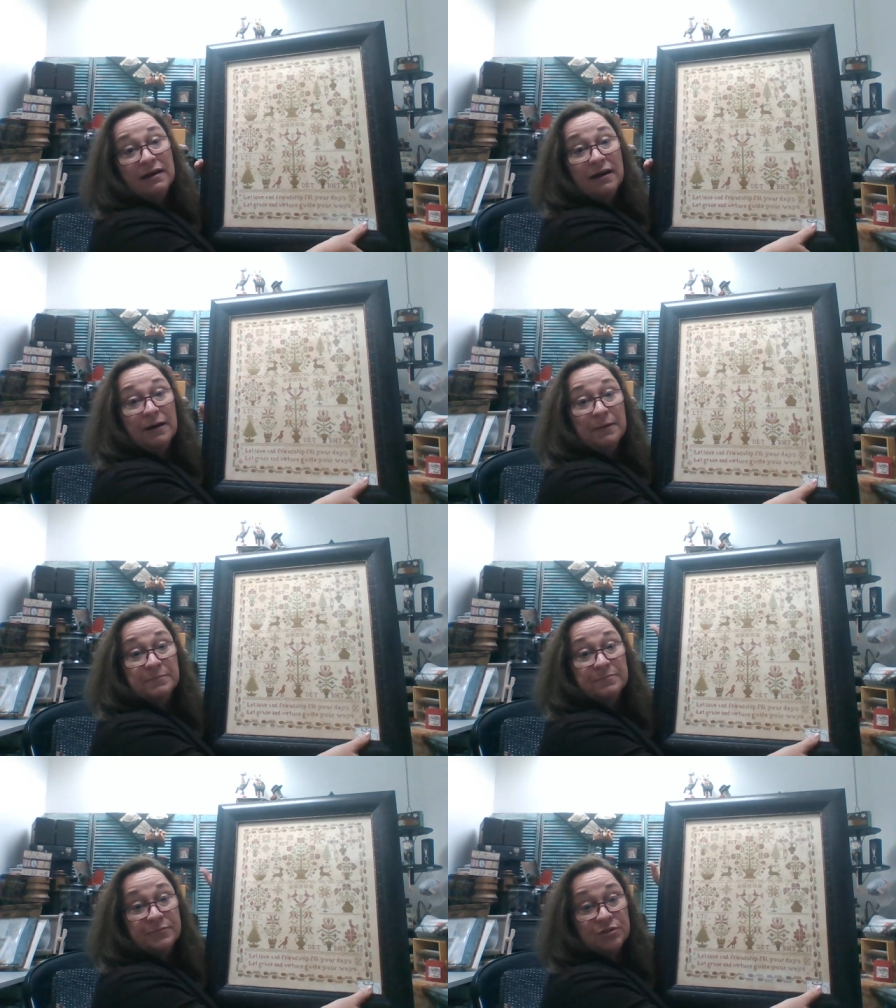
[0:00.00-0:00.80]

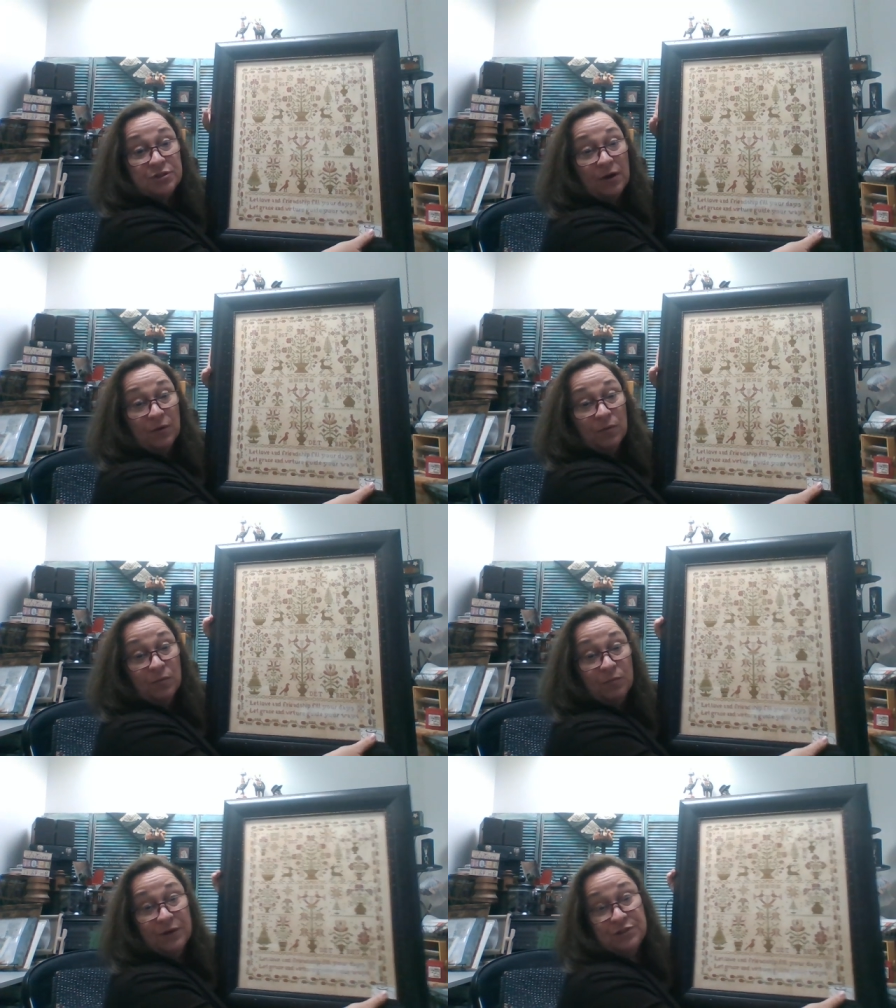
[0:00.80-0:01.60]
Um, so,
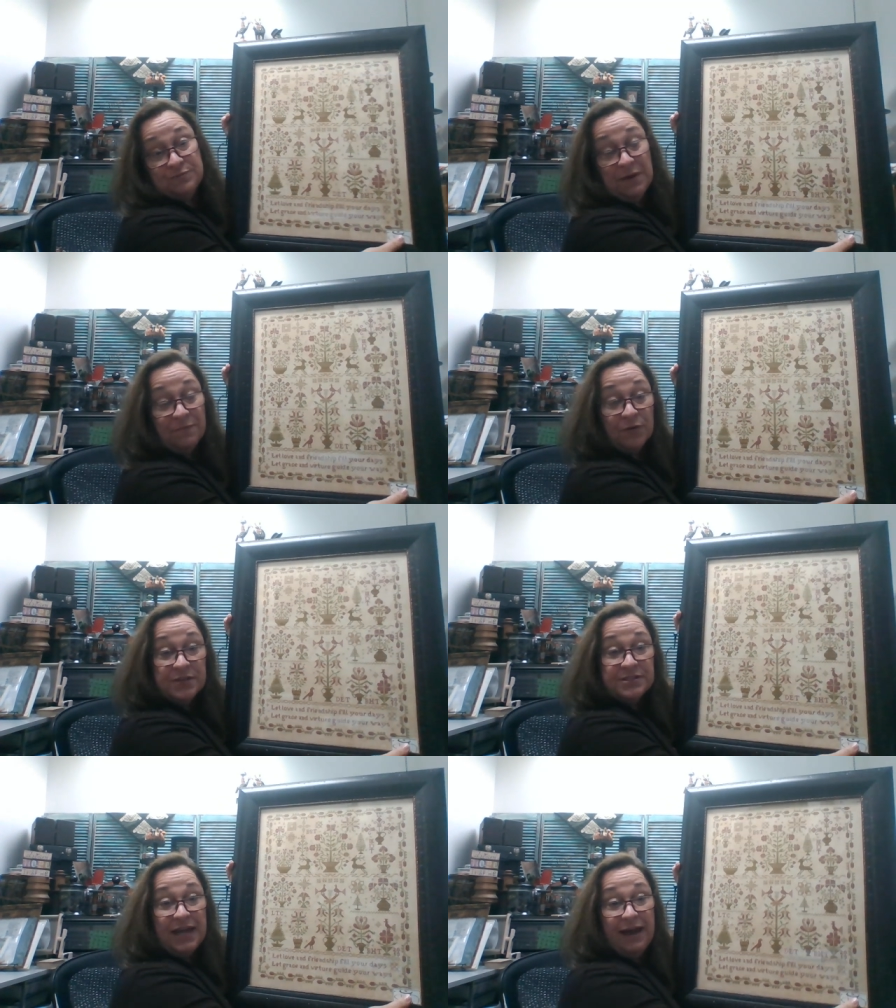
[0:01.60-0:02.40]
which for the
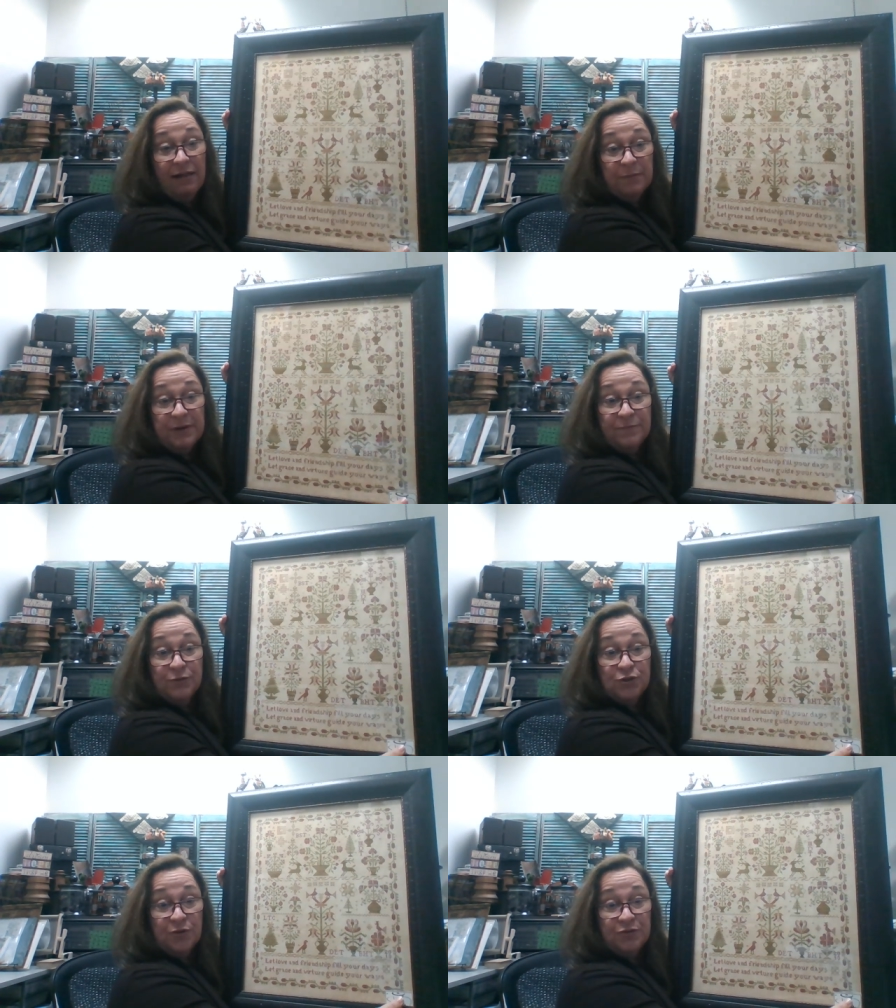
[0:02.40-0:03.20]
sale, I'm not for
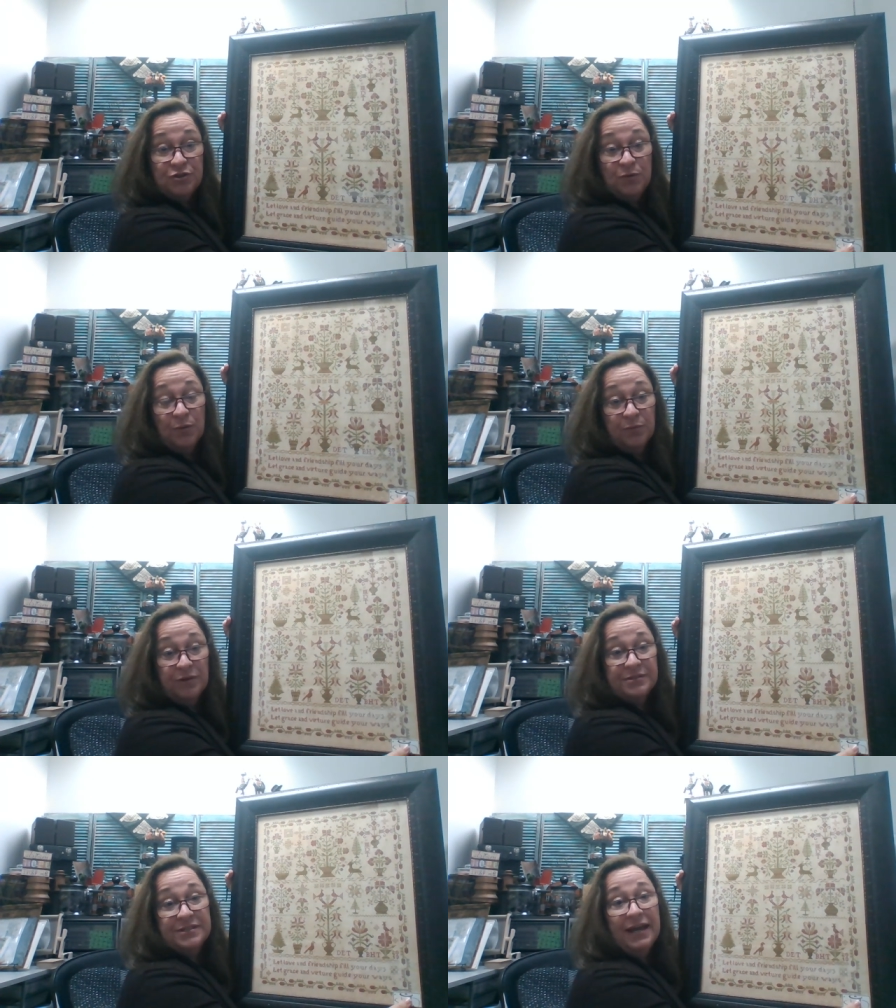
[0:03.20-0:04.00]
sure that you would
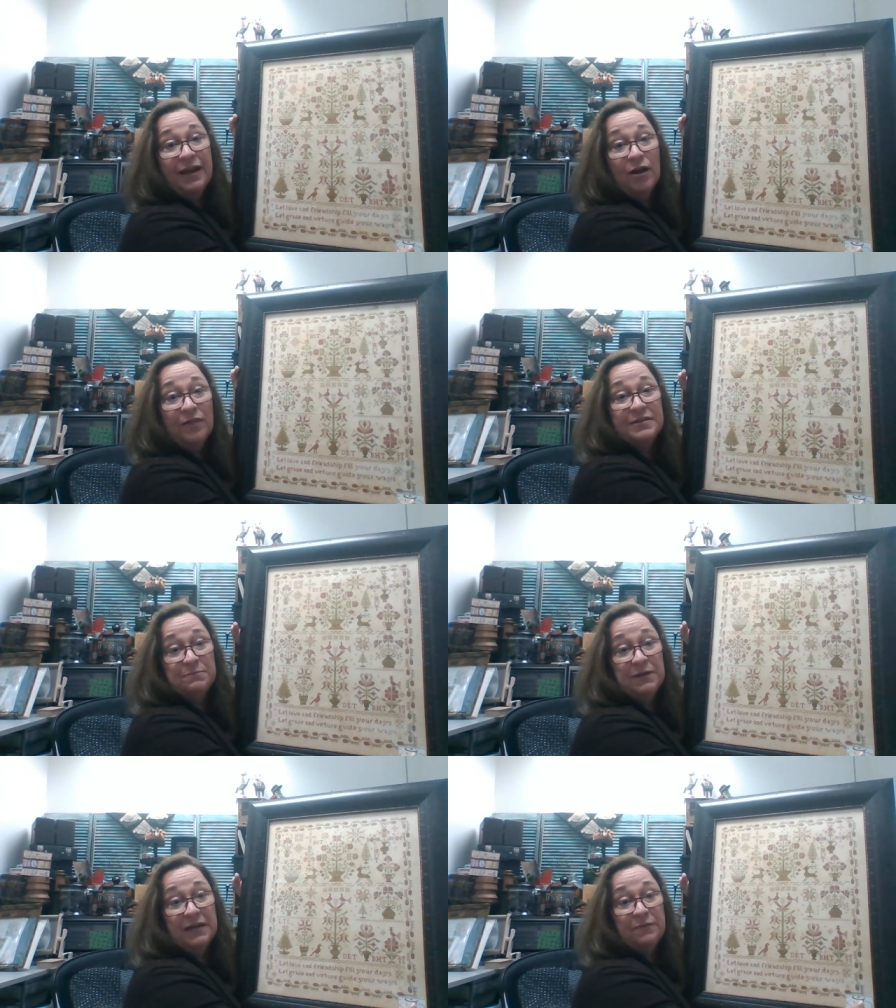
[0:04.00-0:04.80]
want to take on this
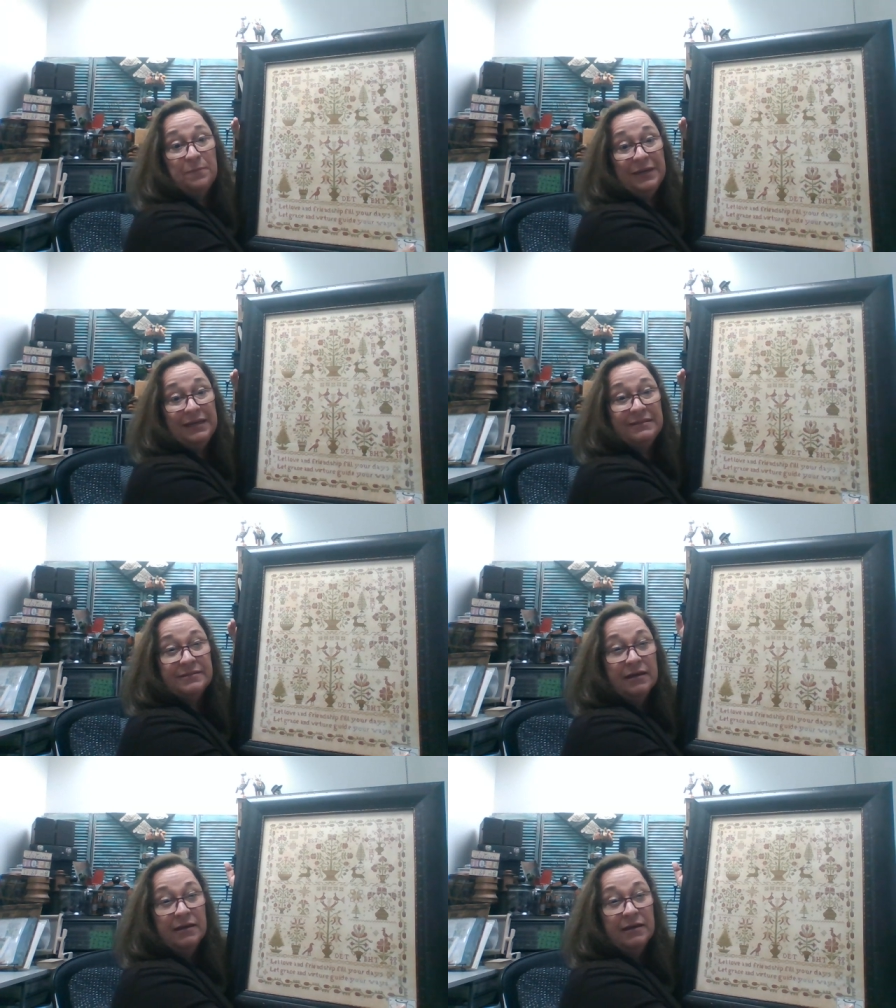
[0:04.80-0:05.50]
big of a piece,